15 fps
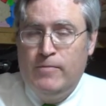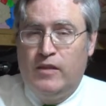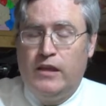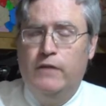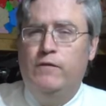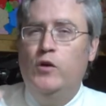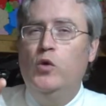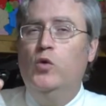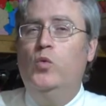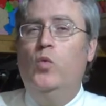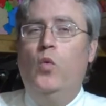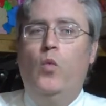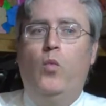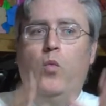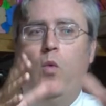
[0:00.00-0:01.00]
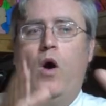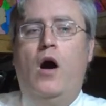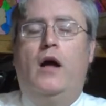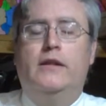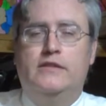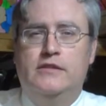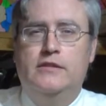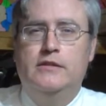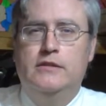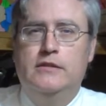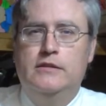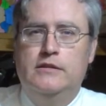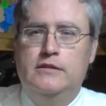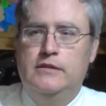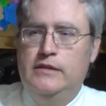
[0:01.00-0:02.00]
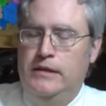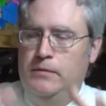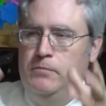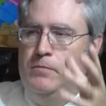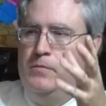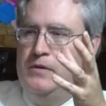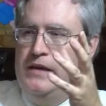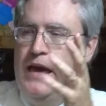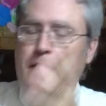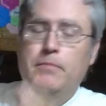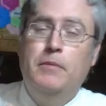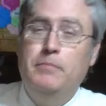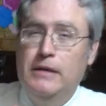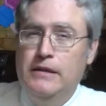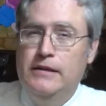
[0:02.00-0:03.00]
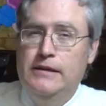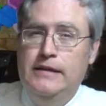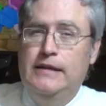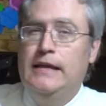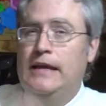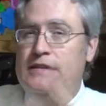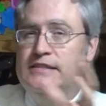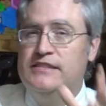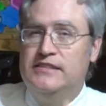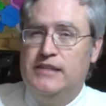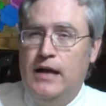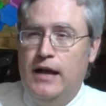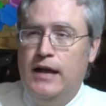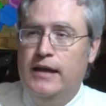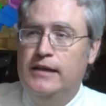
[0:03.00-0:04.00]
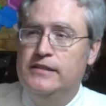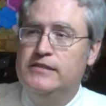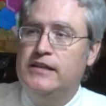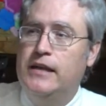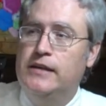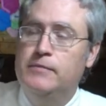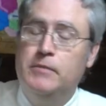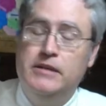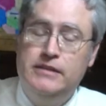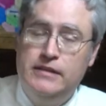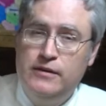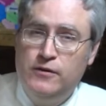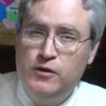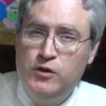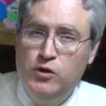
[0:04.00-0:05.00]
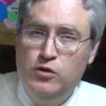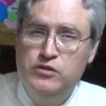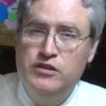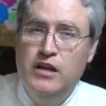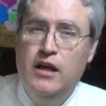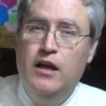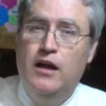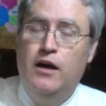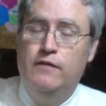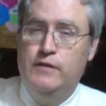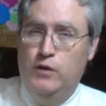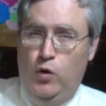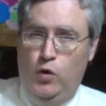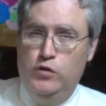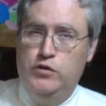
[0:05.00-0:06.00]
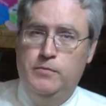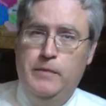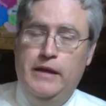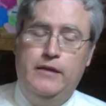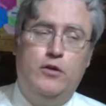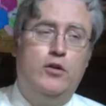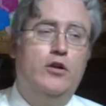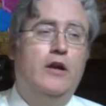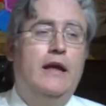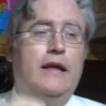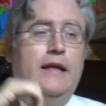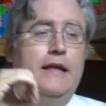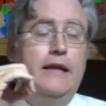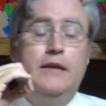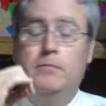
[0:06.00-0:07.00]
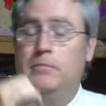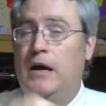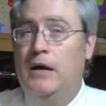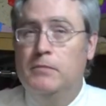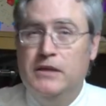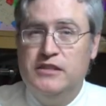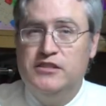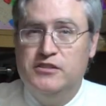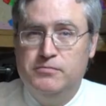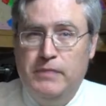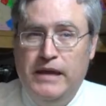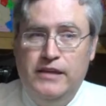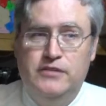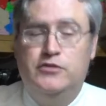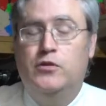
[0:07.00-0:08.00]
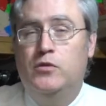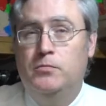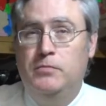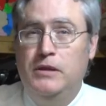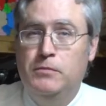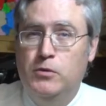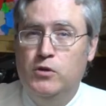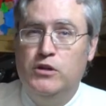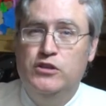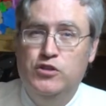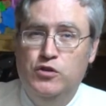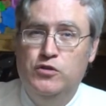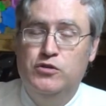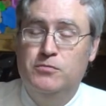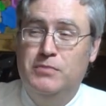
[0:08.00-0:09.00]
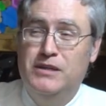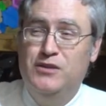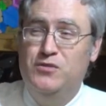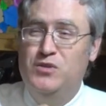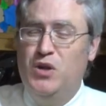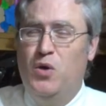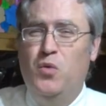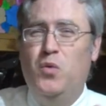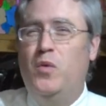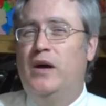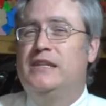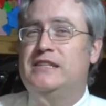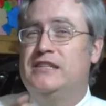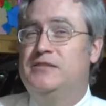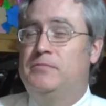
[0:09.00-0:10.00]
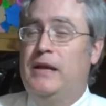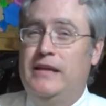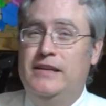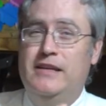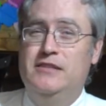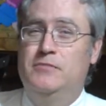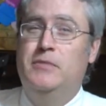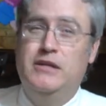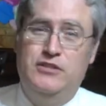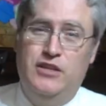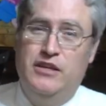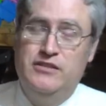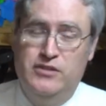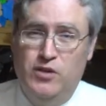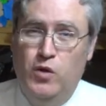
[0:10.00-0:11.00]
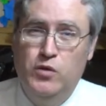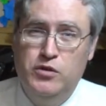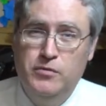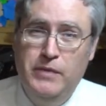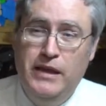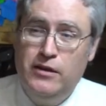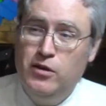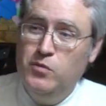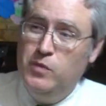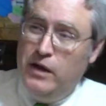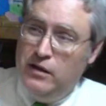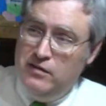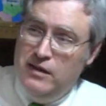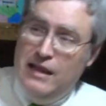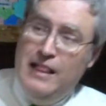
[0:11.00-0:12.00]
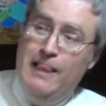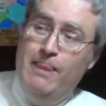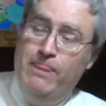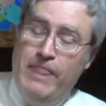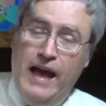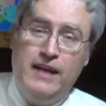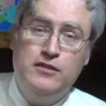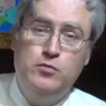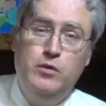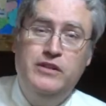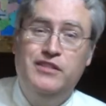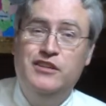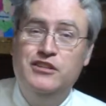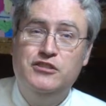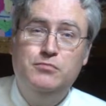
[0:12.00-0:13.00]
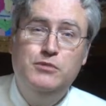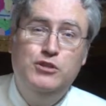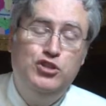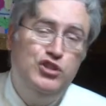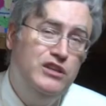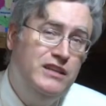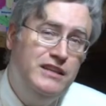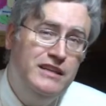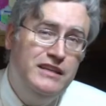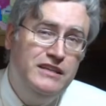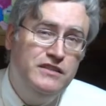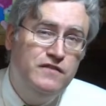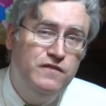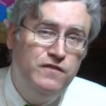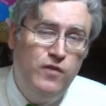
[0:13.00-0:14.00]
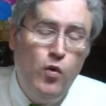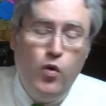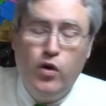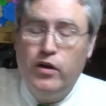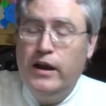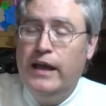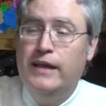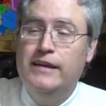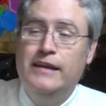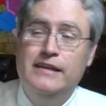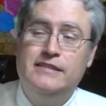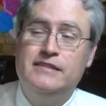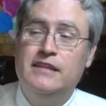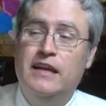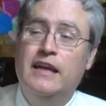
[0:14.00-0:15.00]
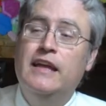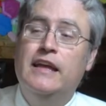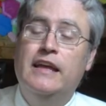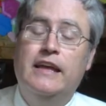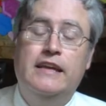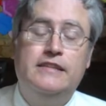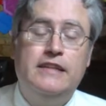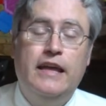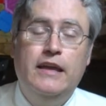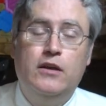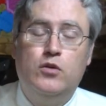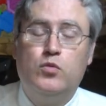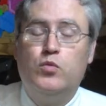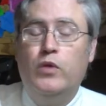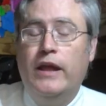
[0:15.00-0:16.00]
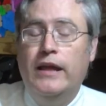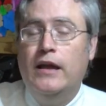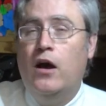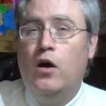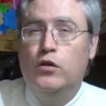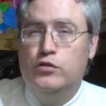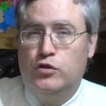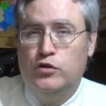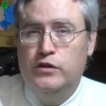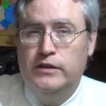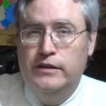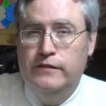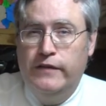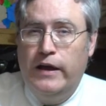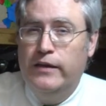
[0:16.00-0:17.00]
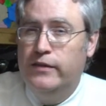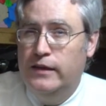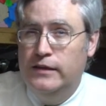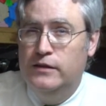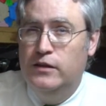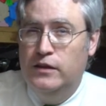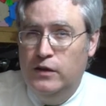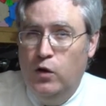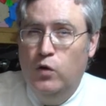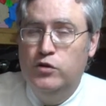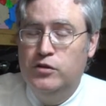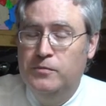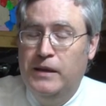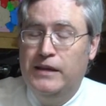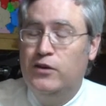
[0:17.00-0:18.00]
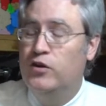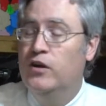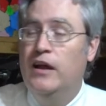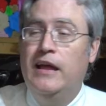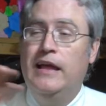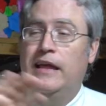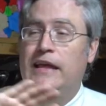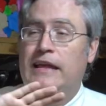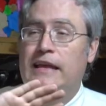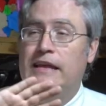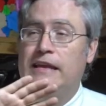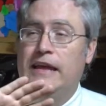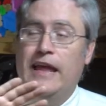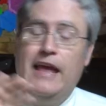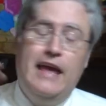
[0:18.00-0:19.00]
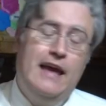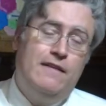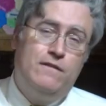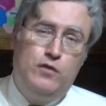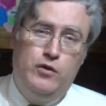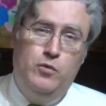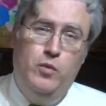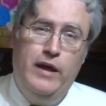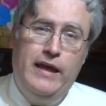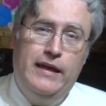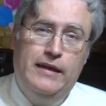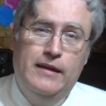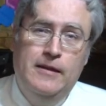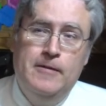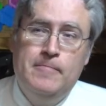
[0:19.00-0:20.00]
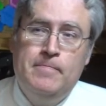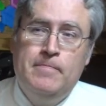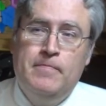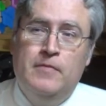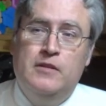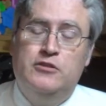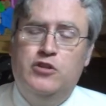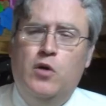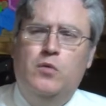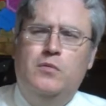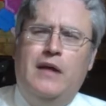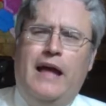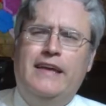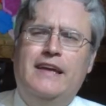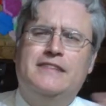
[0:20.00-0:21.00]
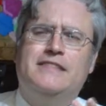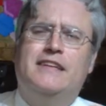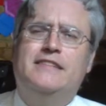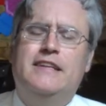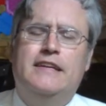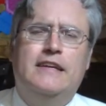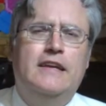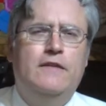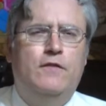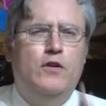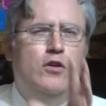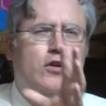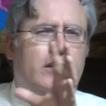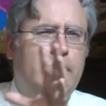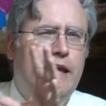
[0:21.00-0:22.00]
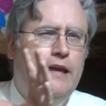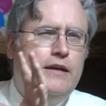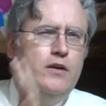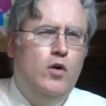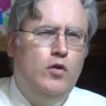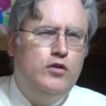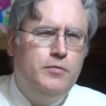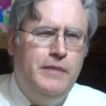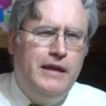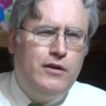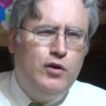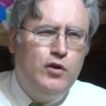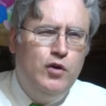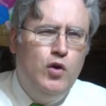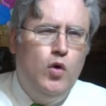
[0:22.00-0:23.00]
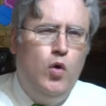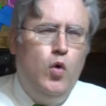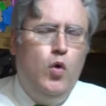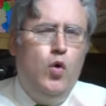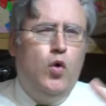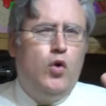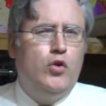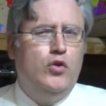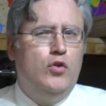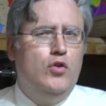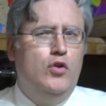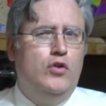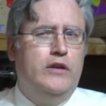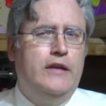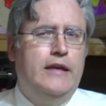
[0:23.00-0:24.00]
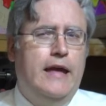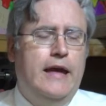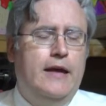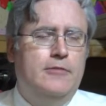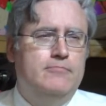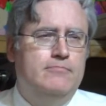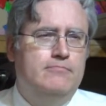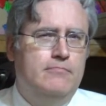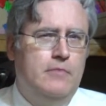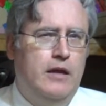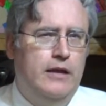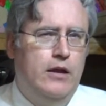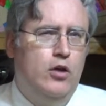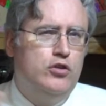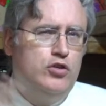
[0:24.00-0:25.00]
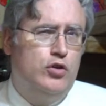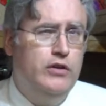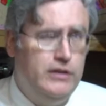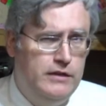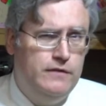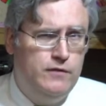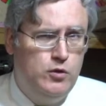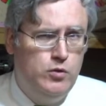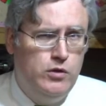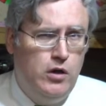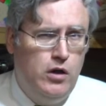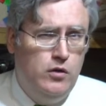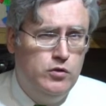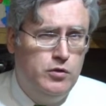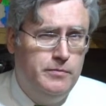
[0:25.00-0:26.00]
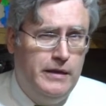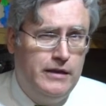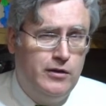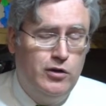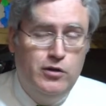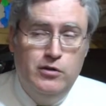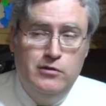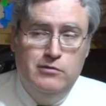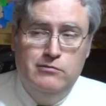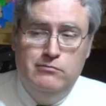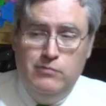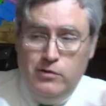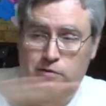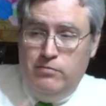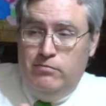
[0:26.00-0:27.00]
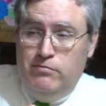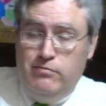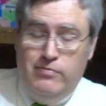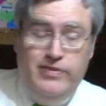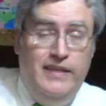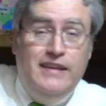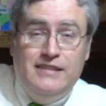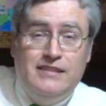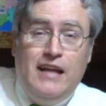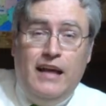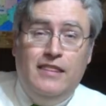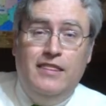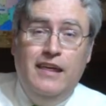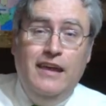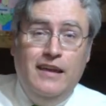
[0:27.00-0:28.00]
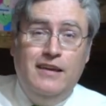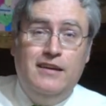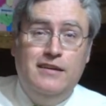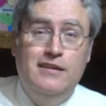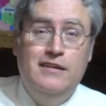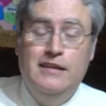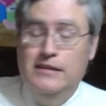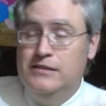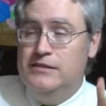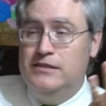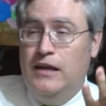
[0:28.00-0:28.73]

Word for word: If you want the capability and size and materials of an Ultimaker in a public space so that people can use them, but you don't want to spend as much as an Ultimaker, well, that's what this machine is for. And it's a great alternative, I think, to the Ultimaker in every way. So I guess that's it. If you're looking at an Ultimaker or you're looking at an alternative to an Ultimaker, well, this, I think, is